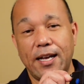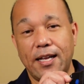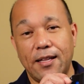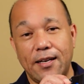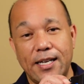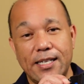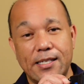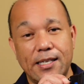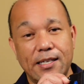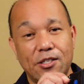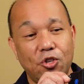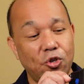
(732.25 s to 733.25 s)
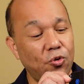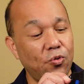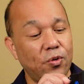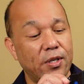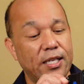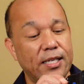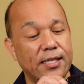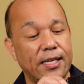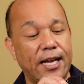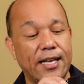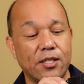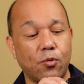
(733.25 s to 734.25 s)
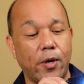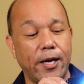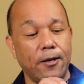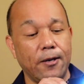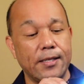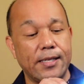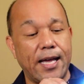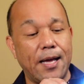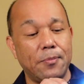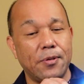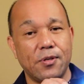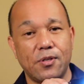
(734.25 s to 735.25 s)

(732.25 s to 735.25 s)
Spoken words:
And the nice thing too is it has a wireless app,